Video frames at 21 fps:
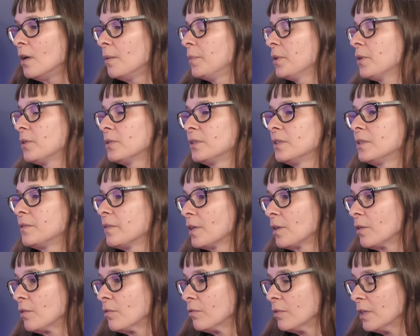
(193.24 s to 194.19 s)
because there's
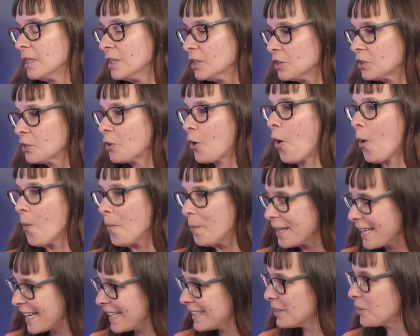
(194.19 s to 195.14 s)
very rich,
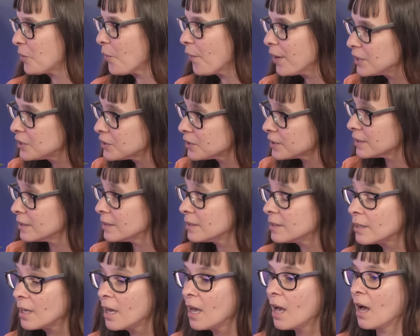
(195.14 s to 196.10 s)
complicated
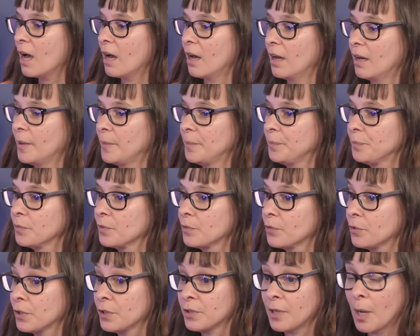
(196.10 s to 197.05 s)
questions. Um,
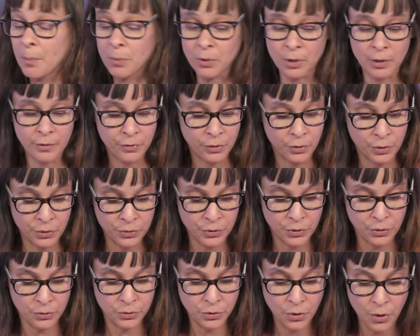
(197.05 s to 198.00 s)
for example, if you
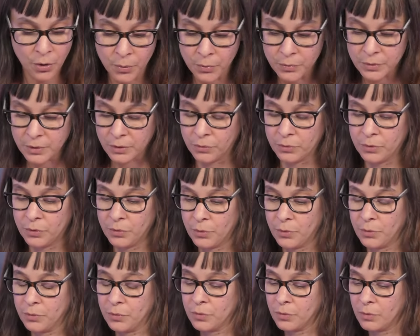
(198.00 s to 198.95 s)
use your toes in order to
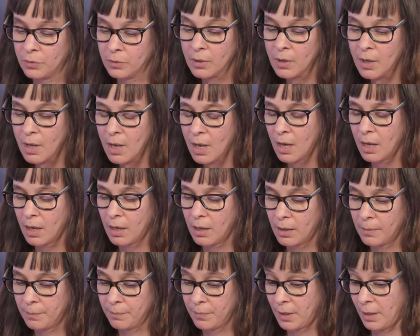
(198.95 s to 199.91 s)
control
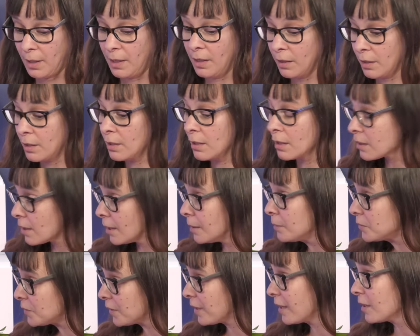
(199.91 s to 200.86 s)
um, a third
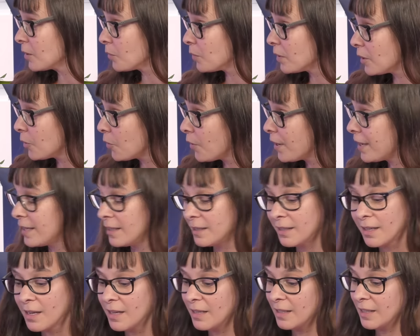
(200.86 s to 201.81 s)
thumb together with your
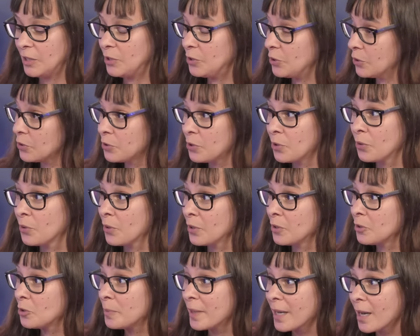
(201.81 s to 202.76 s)
hand, is your toe
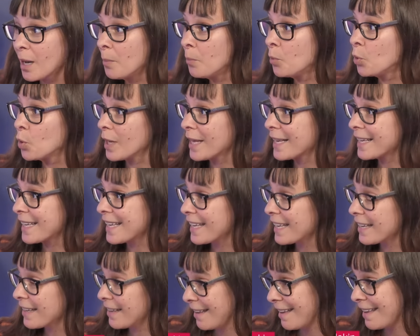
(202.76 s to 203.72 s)
going to become more like
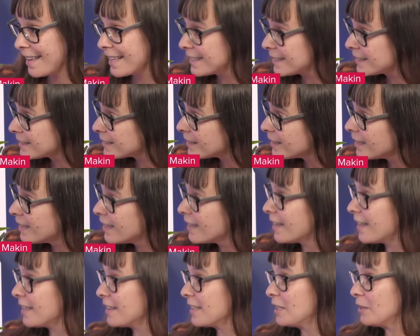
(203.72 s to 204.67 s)
a hand?
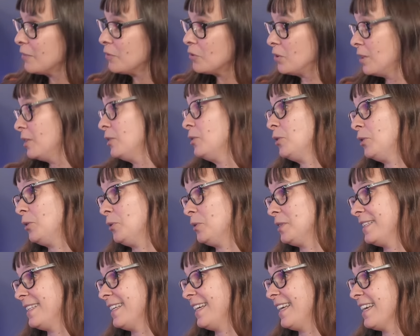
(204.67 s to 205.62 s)
And then if you need to
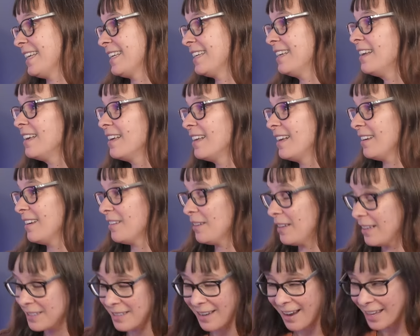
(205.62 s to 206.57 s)
use it again,
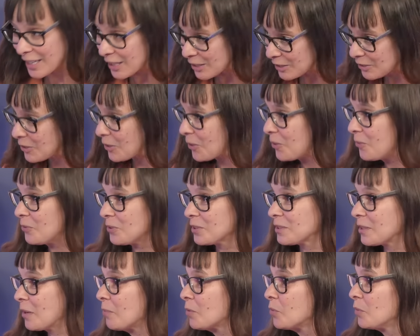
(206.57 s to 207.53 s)
it's like a toe. For
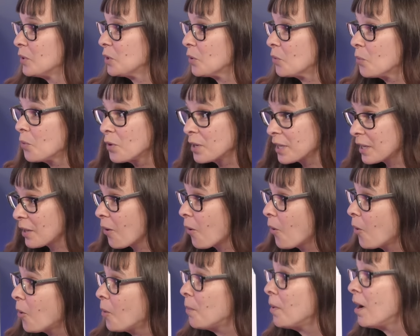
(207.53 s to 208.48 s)
example, when you're walking
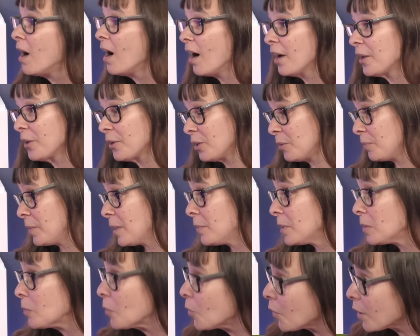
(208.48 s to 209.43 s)
home are you going to be a
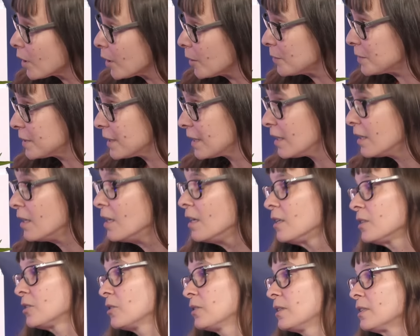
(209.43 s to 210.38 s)
bit more clumsy?
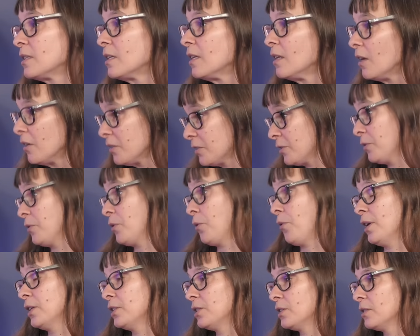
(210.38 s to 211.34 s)
So there's lots of
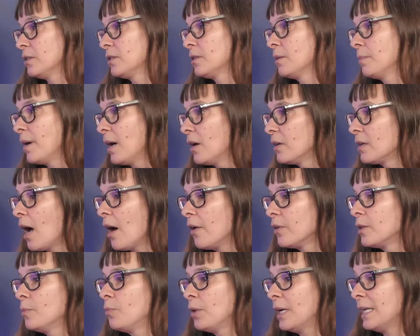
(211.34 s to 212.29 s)
questions about
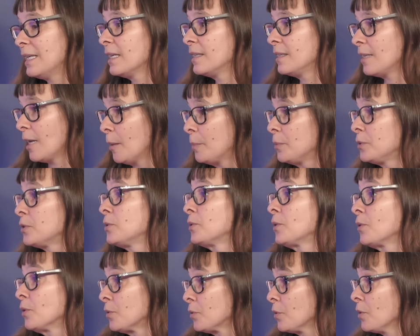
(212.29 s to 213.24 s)
how the brain adapts
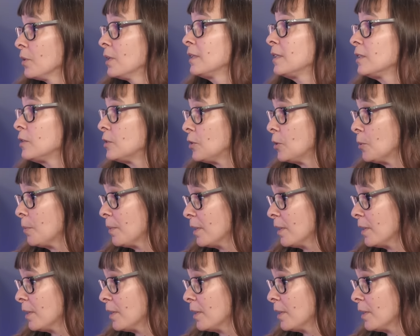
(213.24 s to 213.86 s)
to controlling this new